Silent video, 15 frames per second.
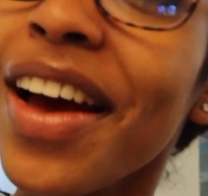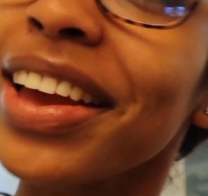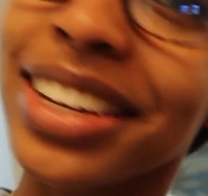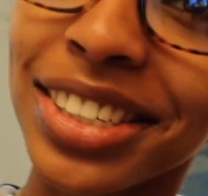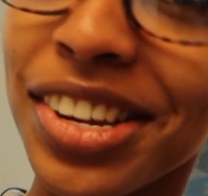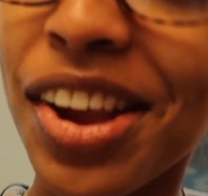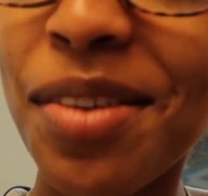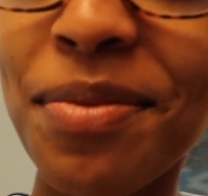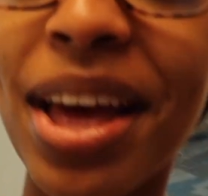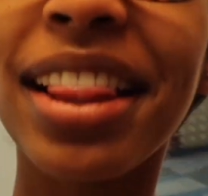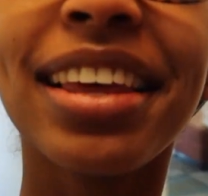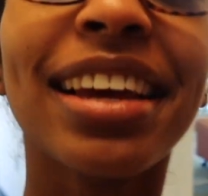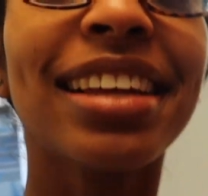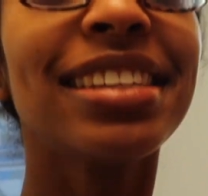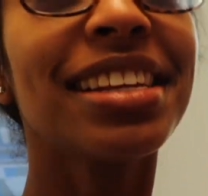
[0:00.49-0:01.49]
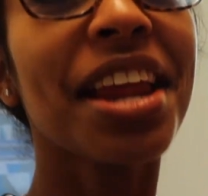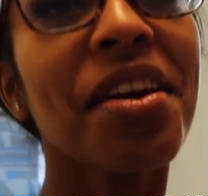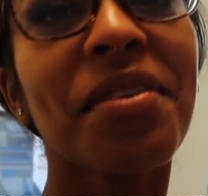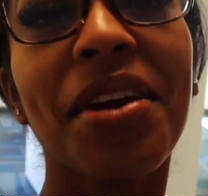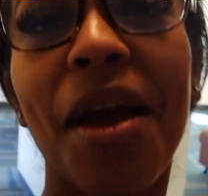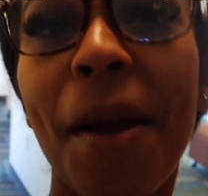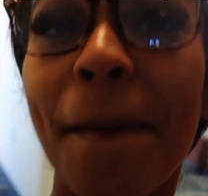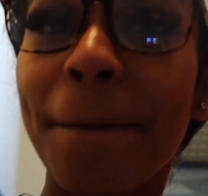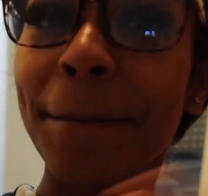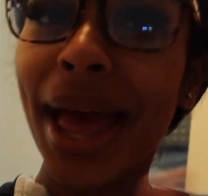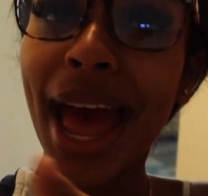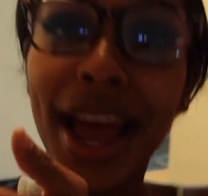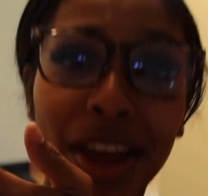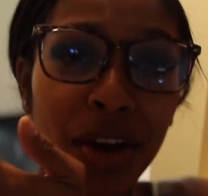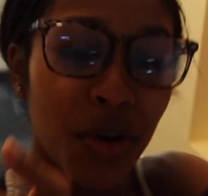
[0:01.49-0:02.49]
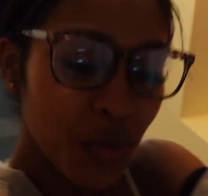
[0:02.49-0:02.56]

It's your girl Melia, and today we are back